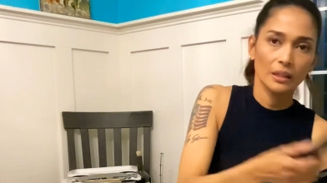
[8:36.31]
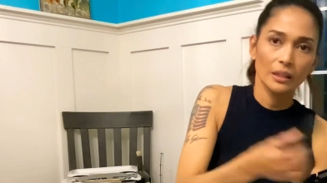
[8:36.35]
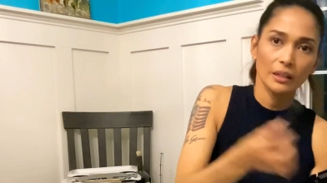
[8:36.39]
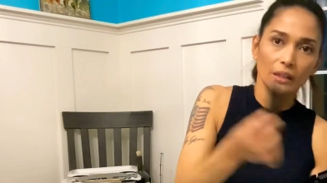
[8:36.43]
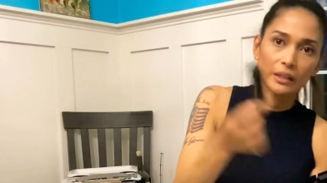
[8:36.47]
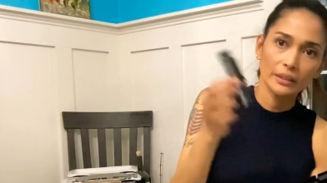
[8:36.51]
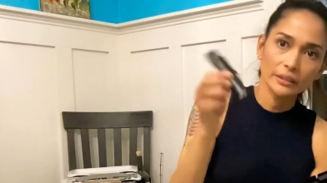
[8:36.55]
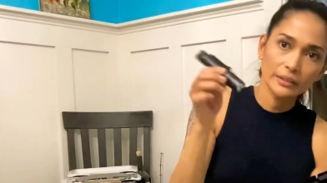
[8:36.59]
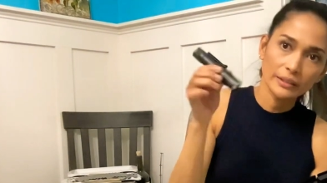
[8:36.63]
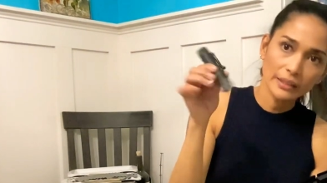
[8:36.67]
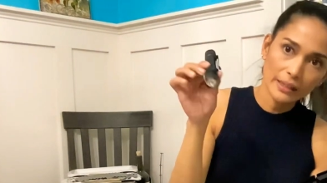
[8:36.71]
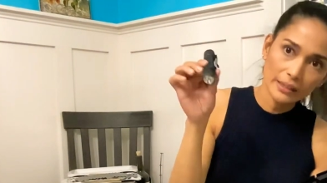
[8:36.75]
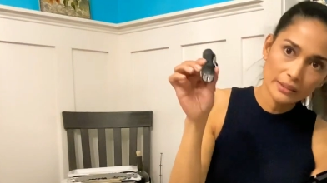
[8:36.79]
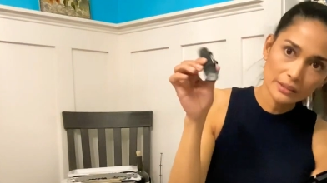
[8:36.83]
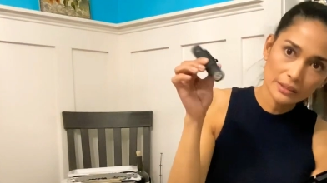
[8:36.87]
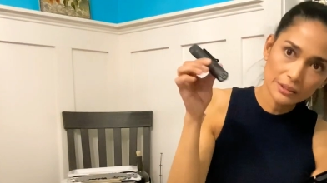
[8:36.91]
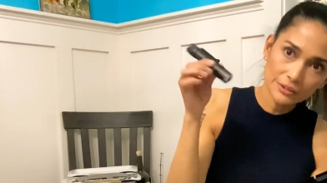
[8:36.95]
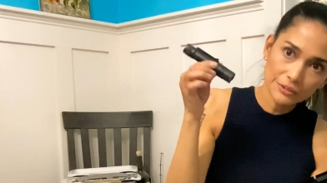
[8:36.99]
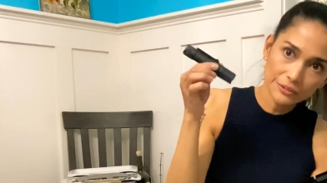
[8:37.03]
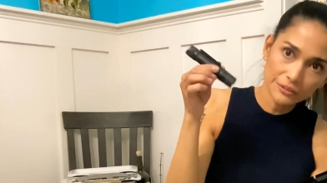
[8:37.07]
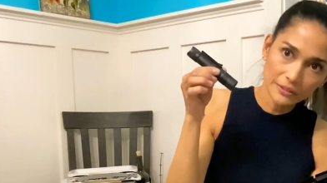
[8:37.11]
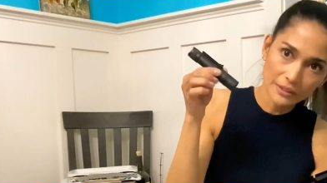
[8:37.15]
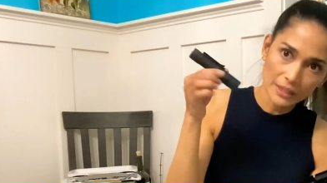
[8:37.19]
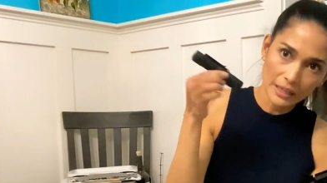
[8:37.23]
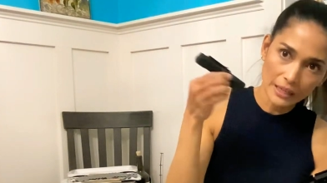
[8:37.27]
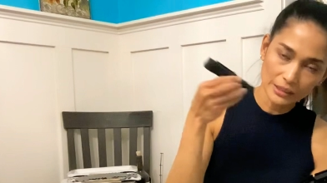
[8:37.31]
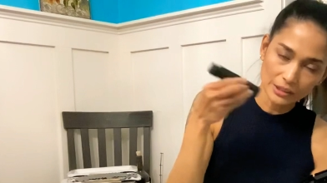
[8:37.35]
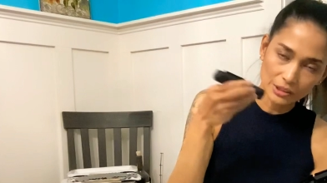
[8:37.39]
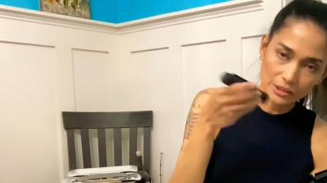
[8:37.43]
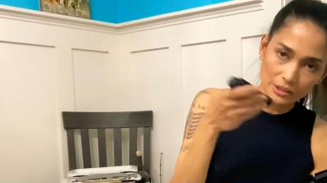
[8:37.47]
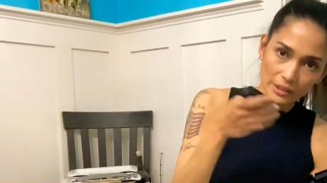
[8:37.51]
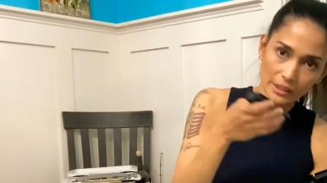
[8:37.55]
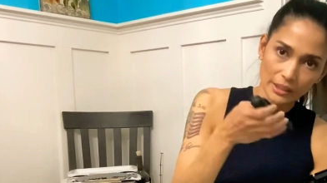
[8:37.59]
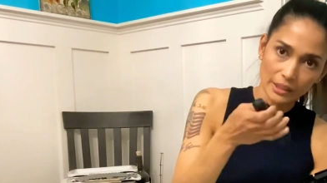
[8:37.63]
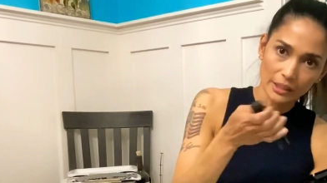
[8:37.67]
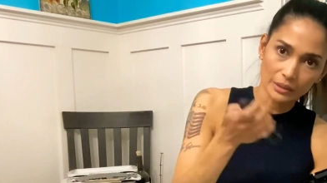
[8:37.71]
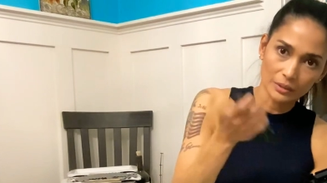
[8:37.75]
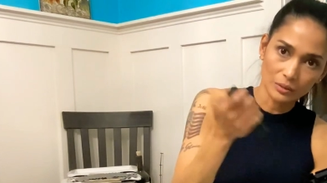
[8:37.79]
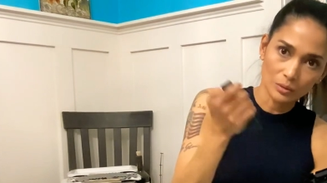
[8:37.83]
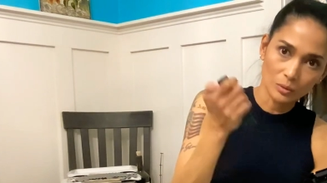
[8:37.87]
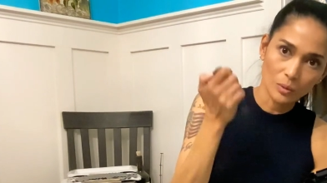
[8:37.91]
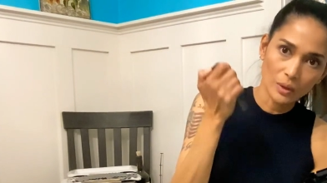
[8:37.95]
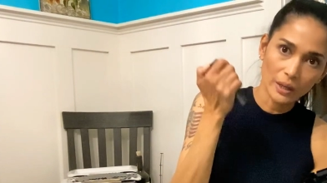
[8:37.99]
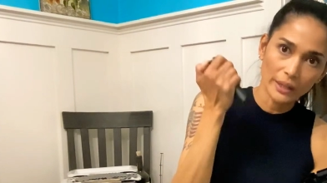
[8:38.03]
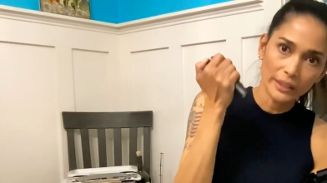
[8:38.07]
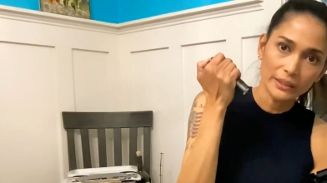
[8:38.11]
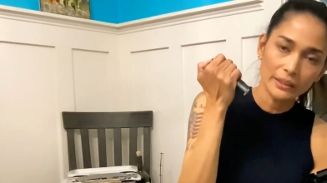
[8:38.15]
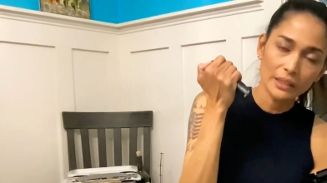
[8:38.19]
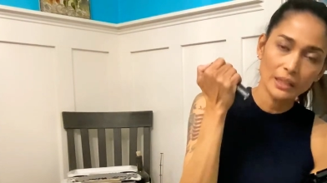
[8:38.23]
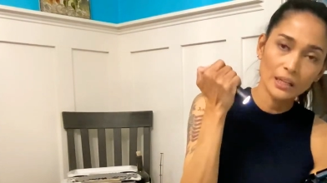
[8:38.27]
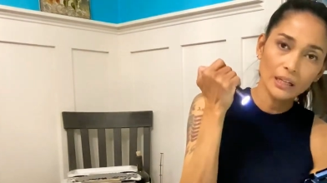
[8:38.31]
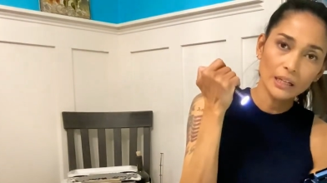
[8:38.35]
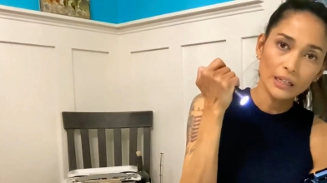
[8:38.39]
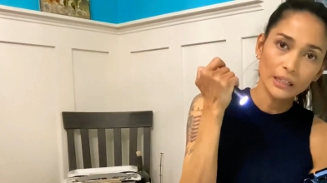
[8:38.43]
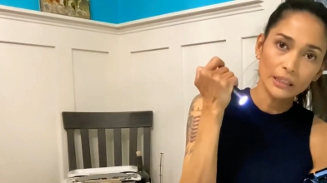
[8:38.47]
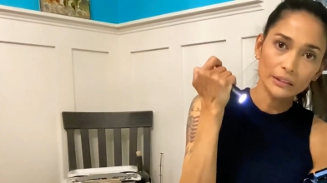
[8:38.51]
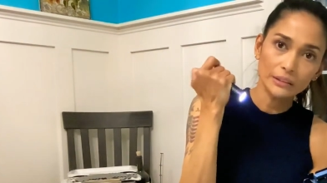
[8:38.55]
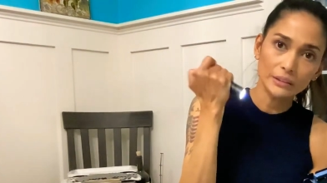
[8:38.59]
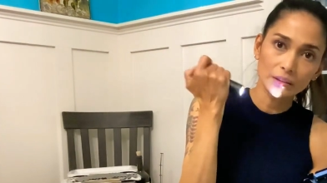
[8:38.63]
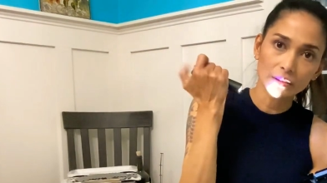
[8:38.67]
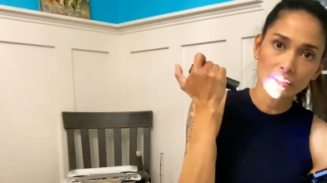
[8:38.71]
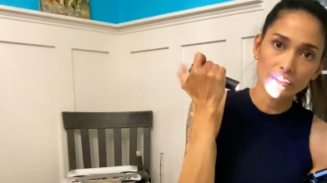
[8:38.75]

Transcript: and yes, the flashlight. Why not?